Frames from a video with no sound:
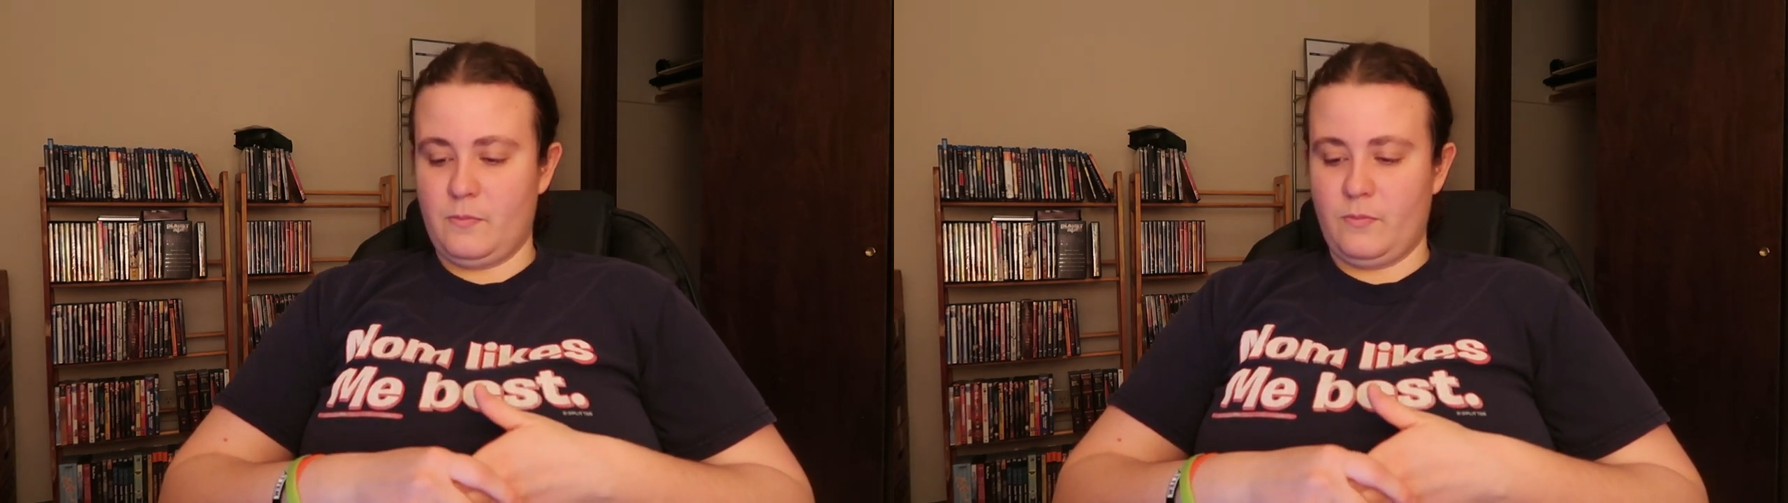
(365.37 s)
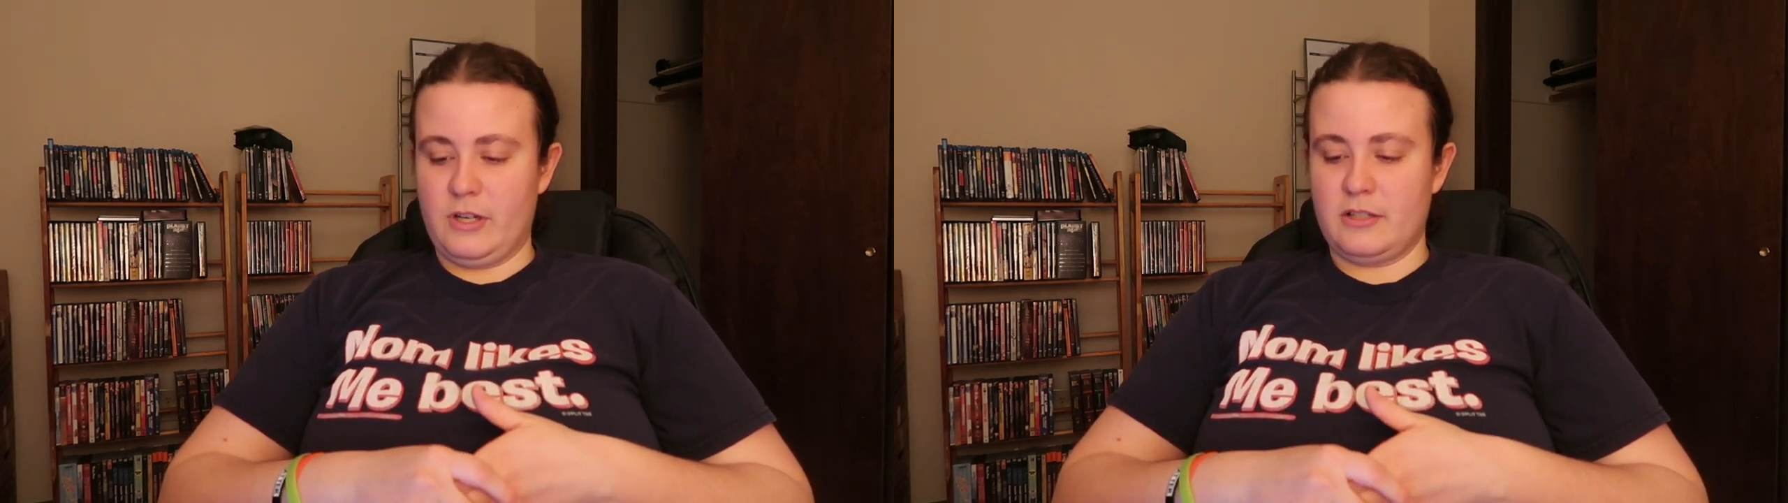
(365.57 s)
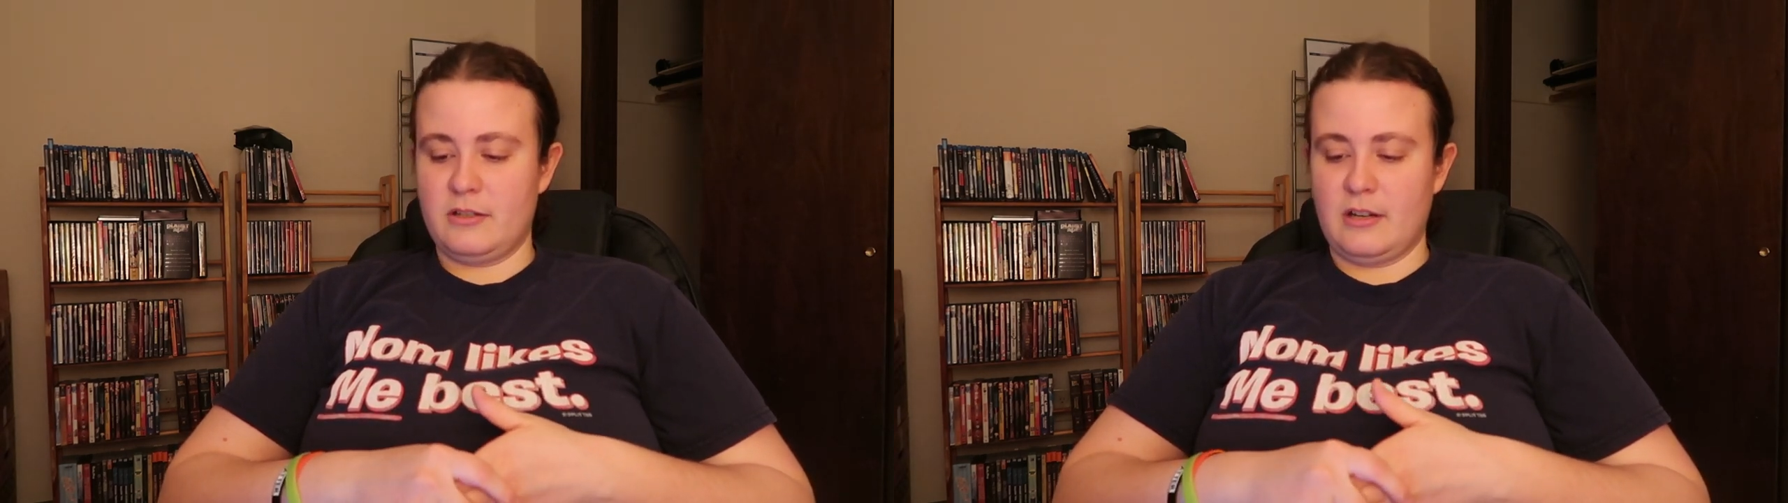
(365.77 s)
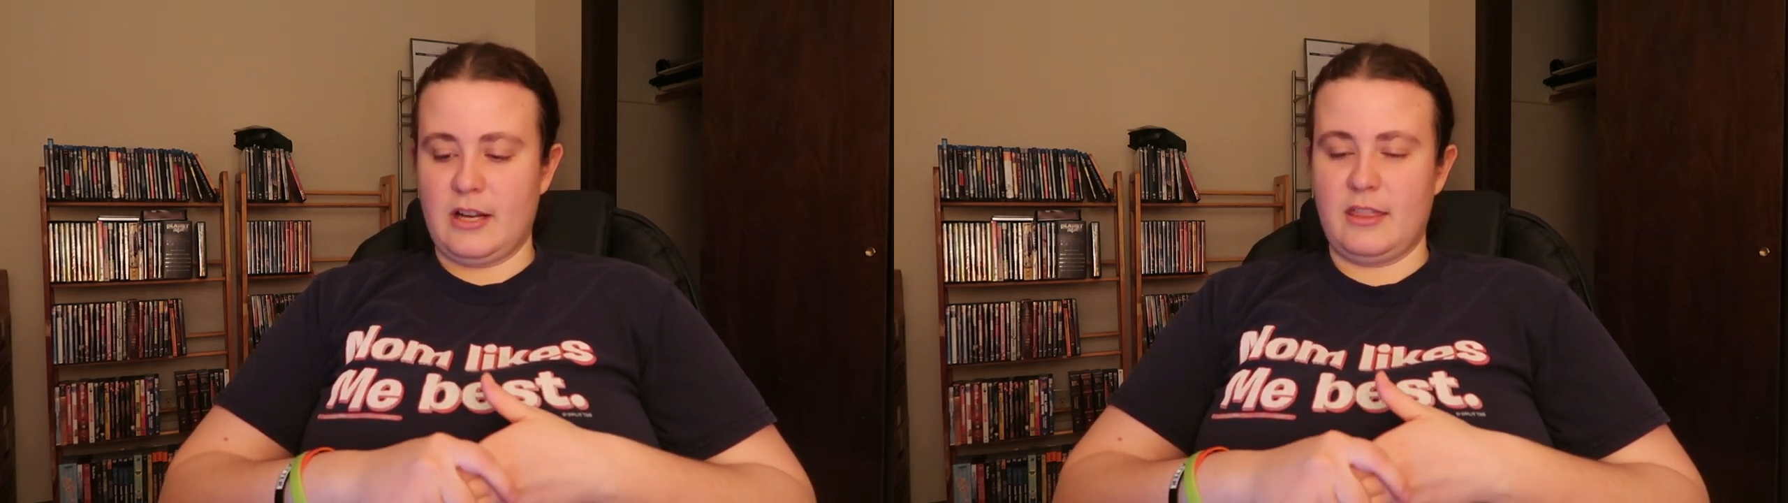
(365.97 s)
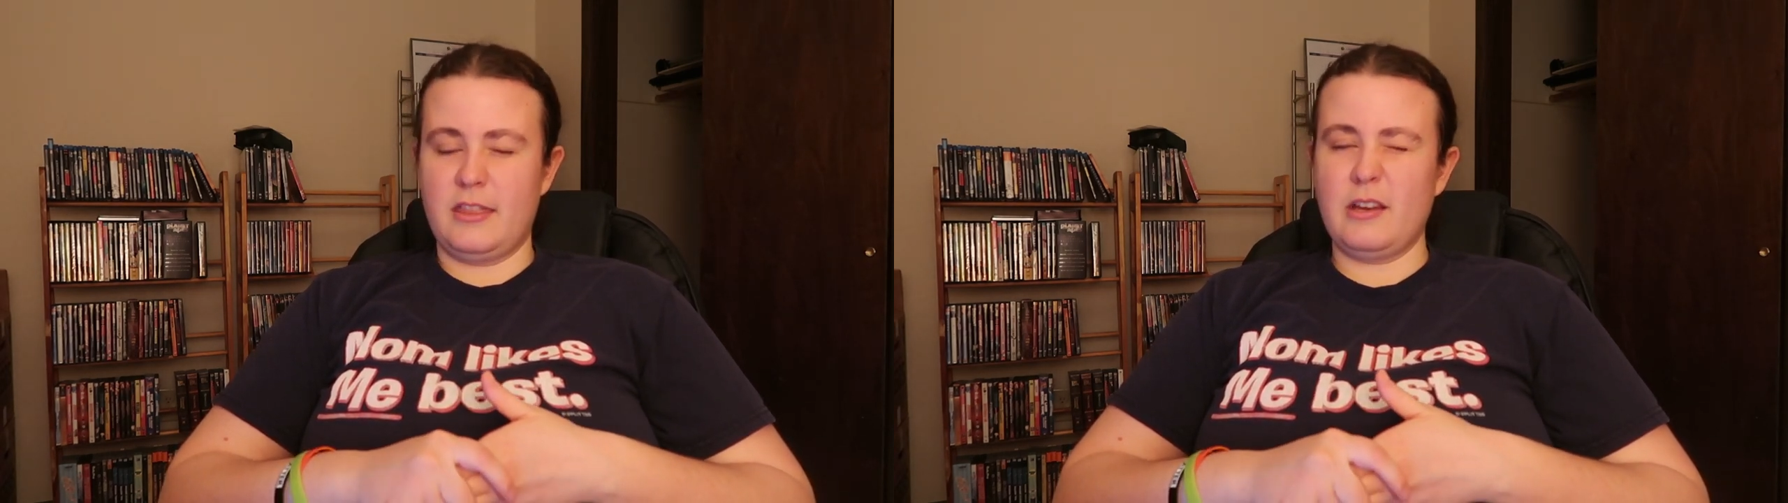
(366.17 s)
which
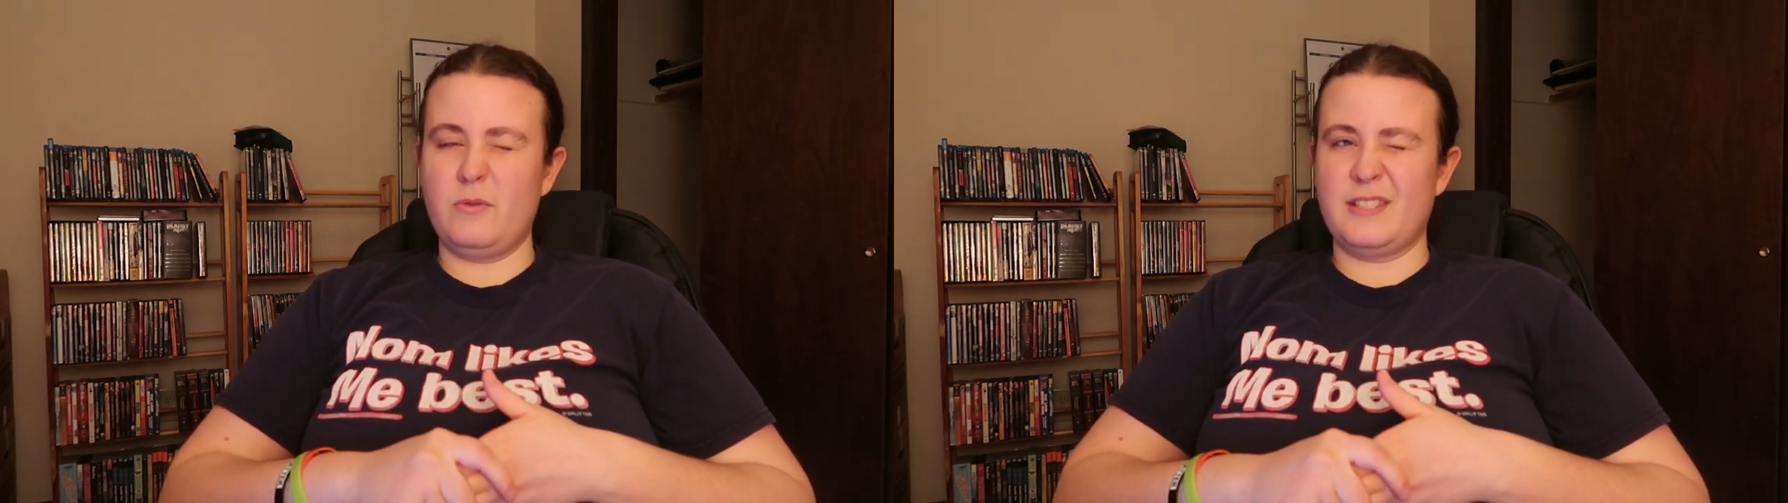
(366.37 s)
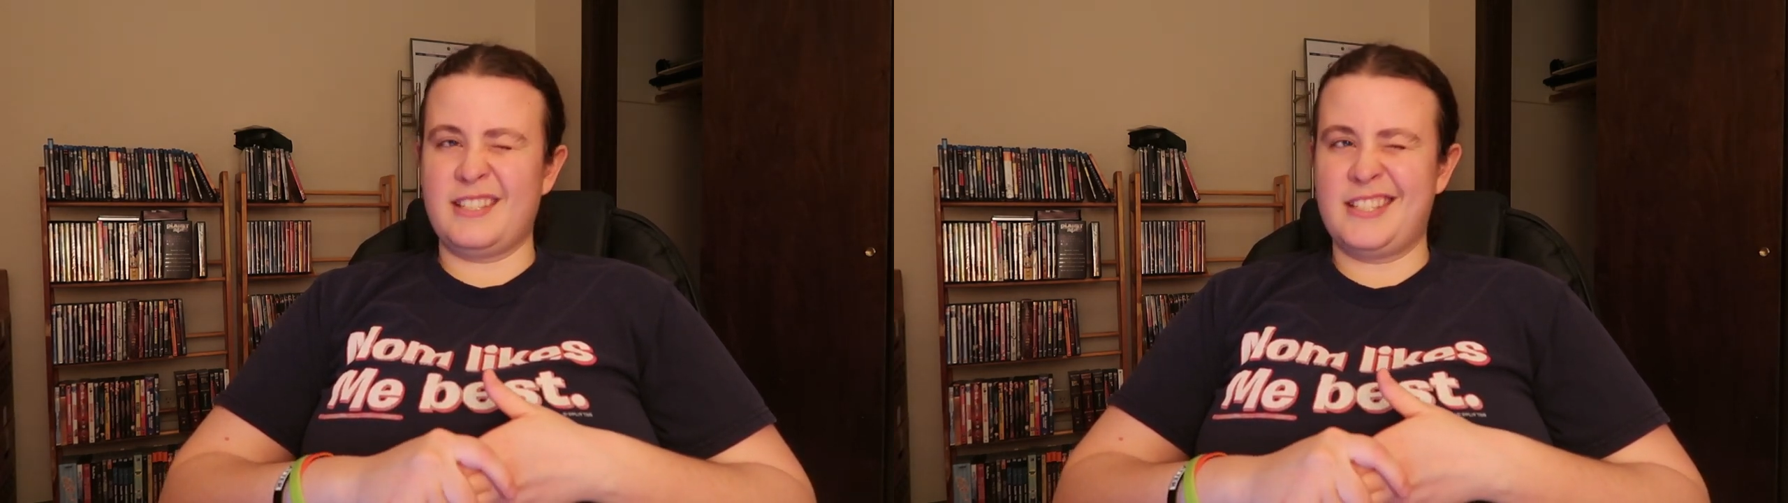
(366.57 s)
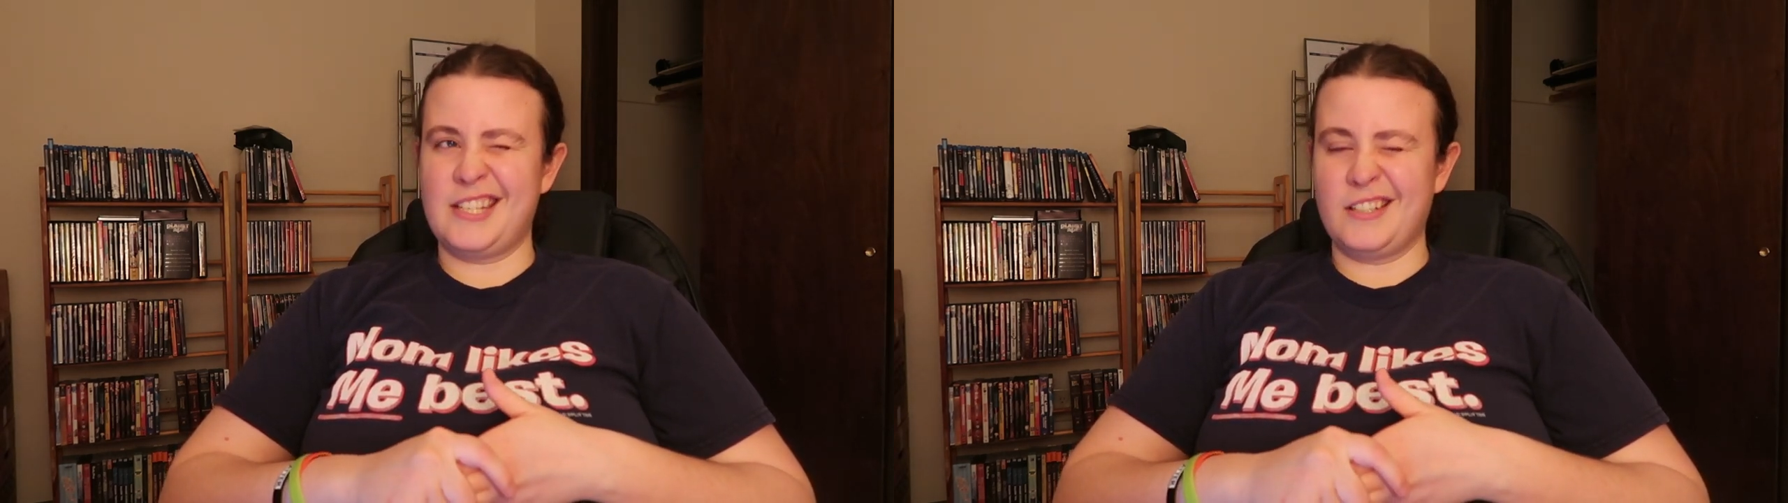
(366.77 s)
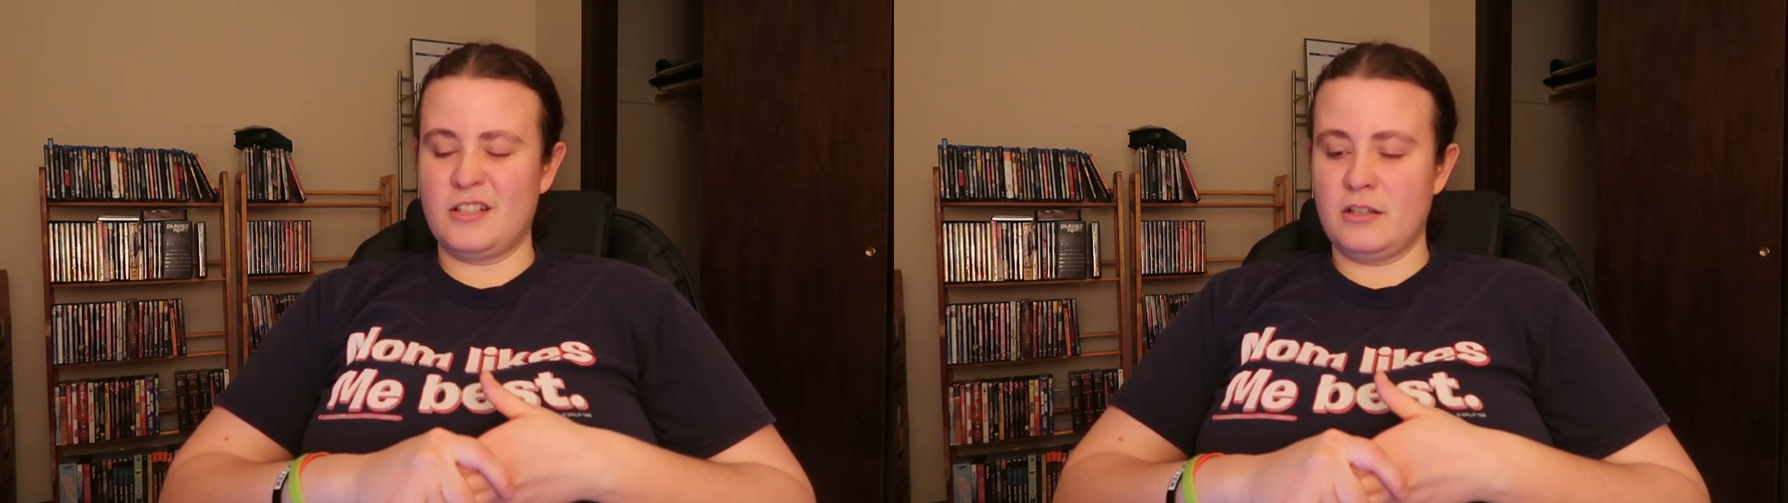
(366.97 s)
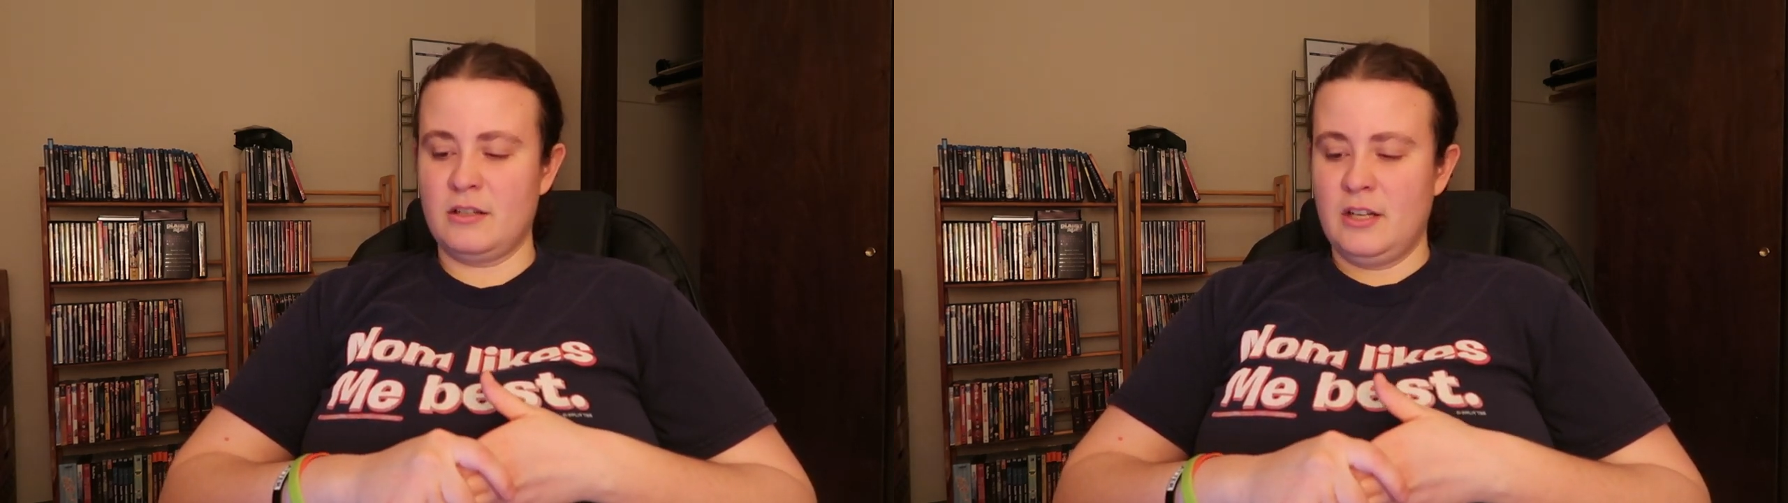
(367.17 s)
I think was a
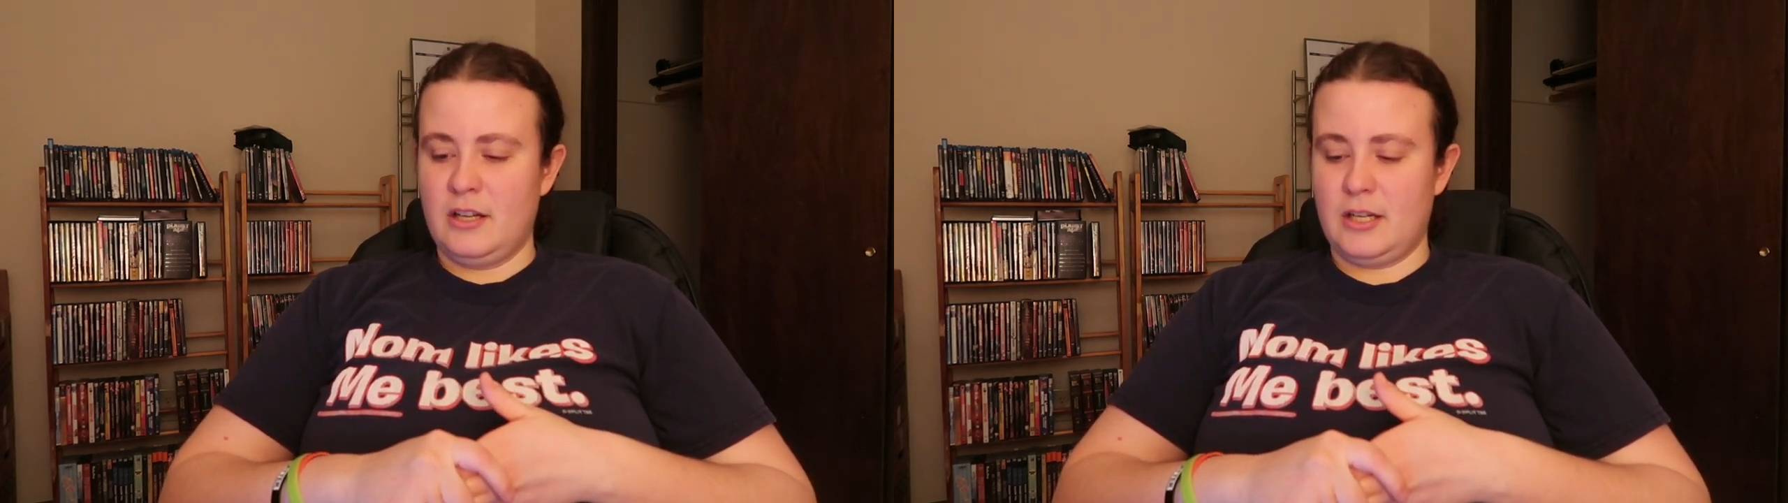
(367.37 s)
senator,